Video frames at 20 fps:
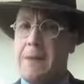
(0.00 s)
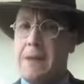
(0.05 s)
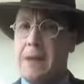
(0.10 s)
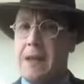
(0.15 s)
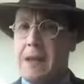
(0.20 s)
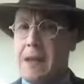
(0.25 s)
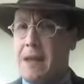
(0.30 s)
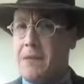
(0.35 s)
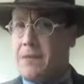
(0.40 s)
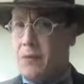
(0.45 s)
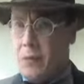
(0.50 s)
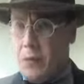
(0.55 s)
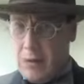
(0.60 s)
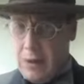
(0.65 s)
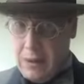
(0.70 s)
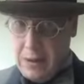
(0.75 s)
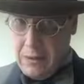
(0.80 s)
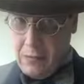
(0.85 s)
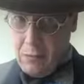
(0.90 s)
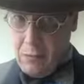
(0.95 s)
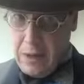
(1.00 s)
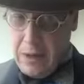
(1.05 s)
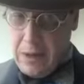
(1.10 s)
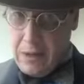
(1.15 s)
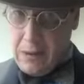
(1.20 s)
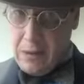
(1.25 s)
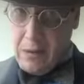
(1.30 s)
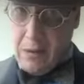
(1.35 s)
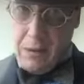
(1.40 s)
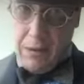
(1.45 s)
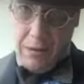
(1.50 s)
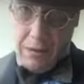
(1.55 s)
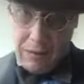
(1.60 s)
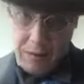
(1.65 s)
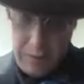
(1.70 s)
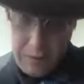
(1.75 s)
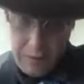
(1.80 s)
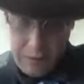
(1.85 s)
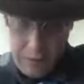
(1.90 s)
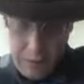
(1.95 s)
If it were to get rained on,
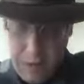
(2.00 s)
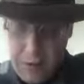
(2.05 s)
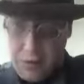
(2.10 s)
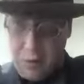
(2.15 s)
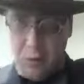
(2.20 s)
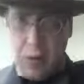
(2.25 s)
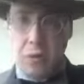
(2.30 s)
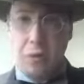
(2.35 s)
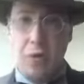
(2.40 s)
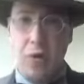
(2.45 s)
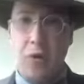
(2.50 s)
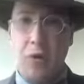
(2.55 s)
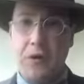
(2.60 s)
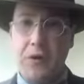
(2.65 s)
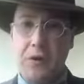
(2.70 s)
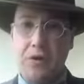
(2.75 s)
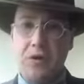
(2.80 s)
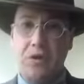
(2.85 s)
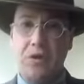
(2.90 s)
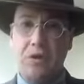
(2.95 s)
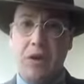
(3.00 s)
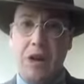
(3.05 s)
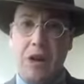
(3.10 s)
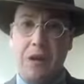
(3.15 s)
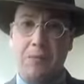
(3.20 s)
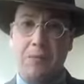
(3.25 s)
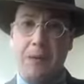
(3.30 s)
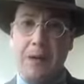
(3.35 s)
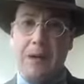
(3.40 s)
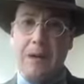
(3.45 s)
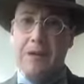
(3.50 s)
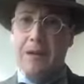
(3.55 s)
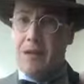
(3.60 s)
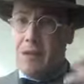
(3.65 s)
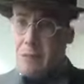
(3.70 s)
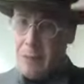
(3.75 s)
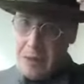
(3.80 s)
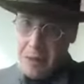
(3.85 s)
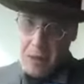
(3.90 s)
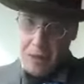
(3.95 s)
this one would hold its shape.
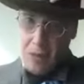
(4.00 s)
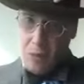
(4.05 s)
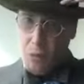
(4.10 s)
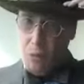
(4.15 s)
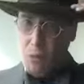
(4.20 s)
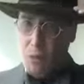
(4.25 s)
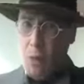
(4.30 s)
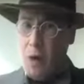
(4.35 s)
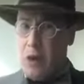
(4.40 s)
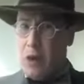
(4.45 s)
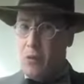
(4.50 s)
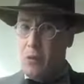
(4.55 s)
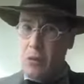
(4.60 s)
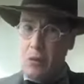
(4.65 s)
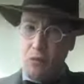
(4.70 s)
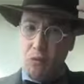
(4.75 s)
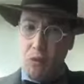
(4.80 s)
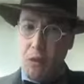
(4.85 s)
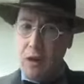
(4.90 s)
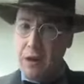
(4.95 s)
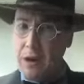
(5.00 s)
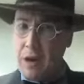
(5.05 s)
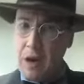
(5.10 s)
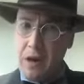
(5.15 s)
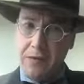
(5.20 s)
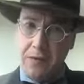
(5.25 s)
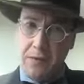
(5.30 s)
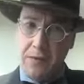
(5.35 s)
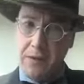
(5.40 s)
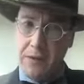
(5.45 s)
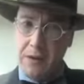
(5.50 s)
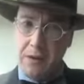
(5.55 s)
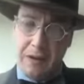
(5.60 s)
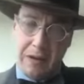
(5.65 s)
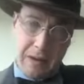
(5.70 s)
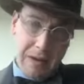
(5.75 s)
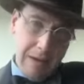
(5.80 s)
Doesn't mean that the water would run off of it.